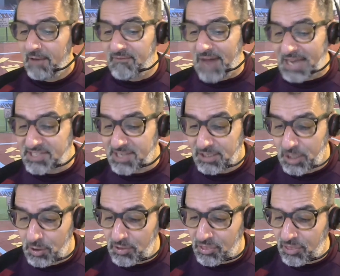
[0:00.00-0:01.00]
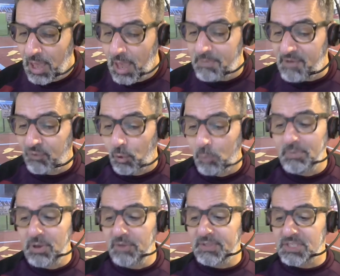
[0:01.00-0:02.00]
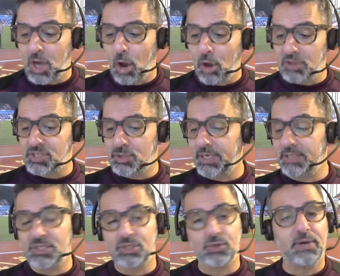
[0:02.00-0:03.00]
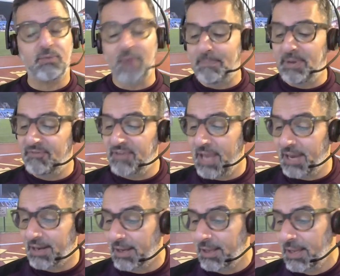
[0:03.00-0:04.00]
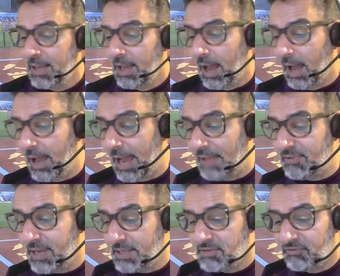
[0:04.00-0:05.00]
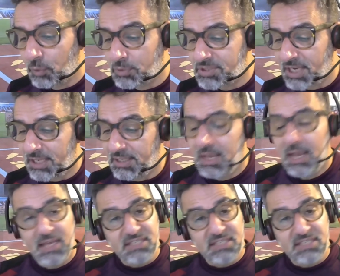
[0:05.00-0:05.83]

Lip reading: Vasa Youth before moving to Austria to join Rapid Vienna at the age of 14.